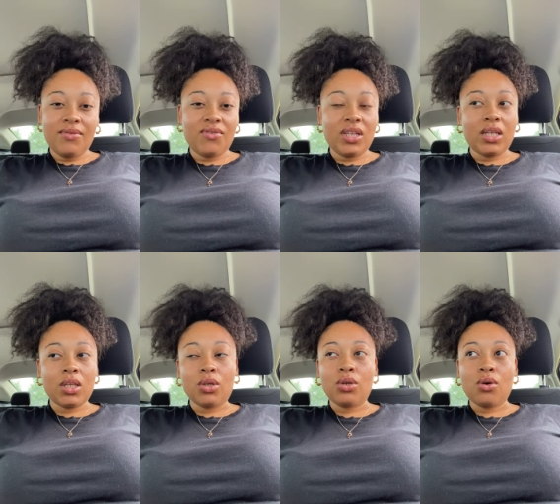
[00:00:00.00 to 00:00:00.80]
feeling
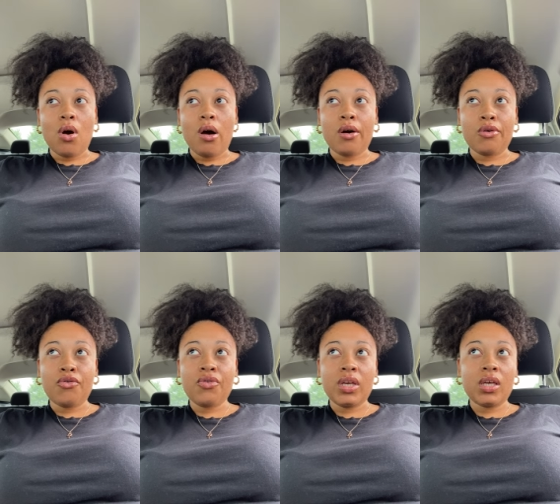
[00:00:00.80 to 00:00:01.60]
a little
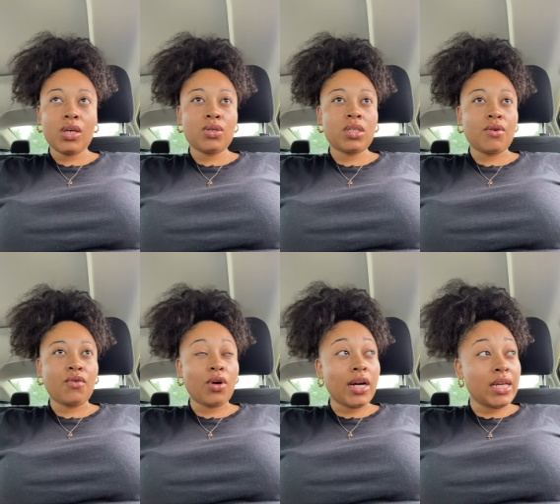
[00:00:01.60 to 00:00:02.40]
off give yourself
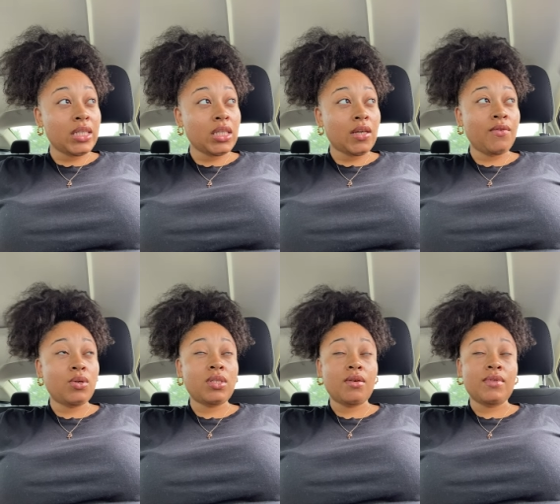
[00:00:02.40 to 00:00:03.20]
grace give
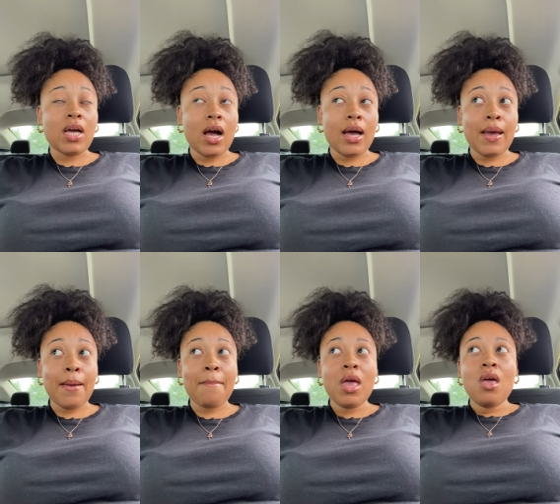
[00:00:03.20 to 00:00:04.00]
yourself
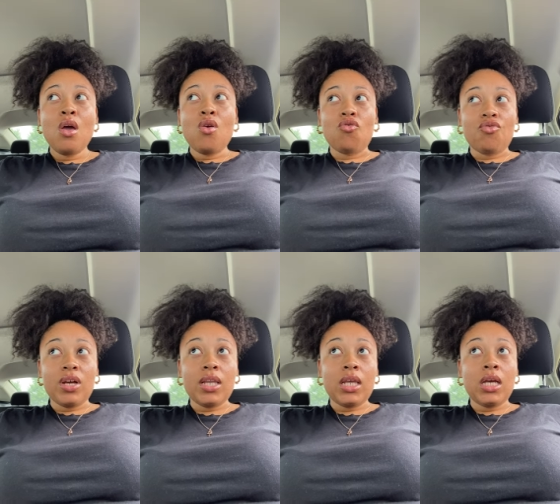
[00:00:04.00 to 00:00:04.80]
time
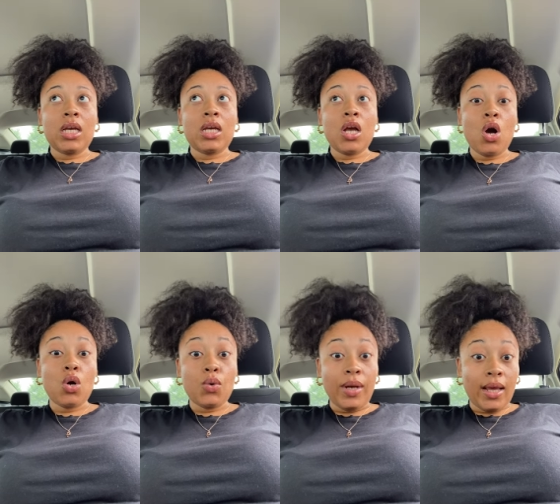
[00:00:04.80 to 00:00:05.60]
really
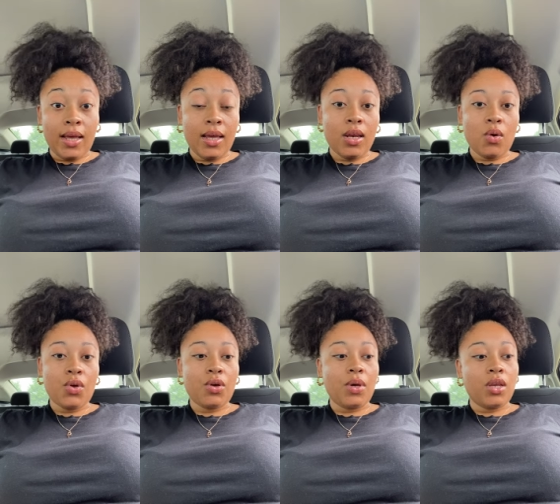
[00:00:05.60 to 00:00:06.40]
hone in
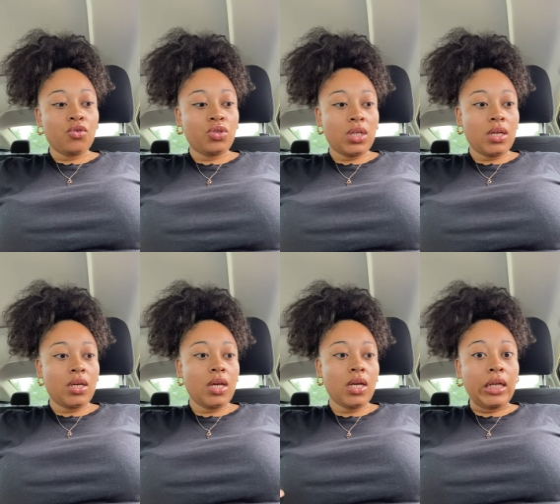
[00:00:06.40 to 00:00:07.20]
on your
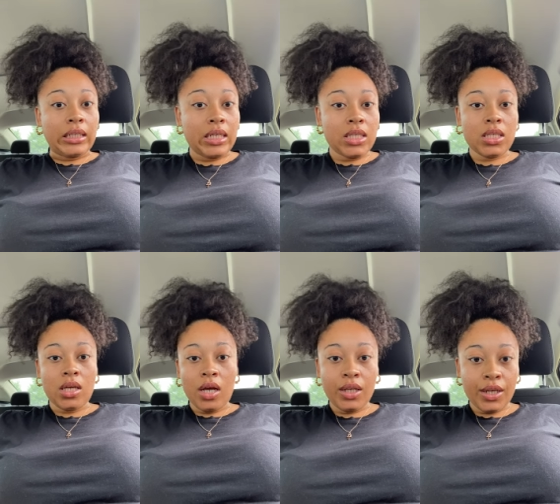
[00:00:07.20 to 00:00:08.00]
energy cleanse
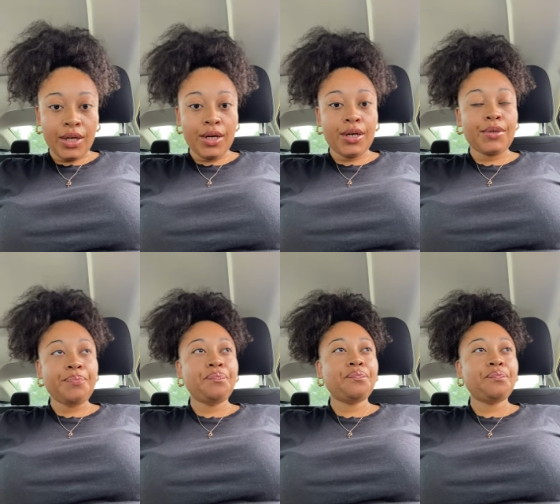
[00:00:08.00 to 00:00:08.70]
and clear